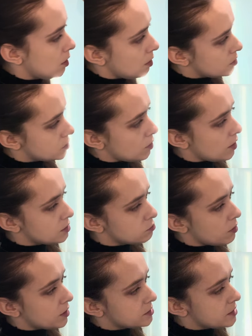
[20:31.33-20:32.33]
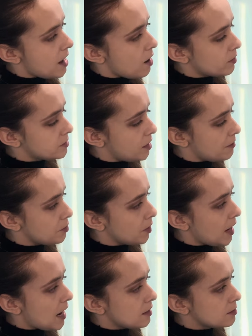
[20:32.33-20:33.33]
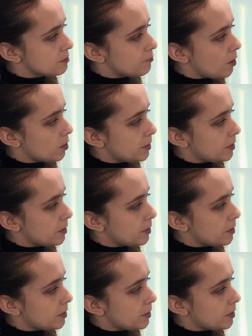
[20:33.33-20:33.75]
So this one is now, instead of doing eighth followed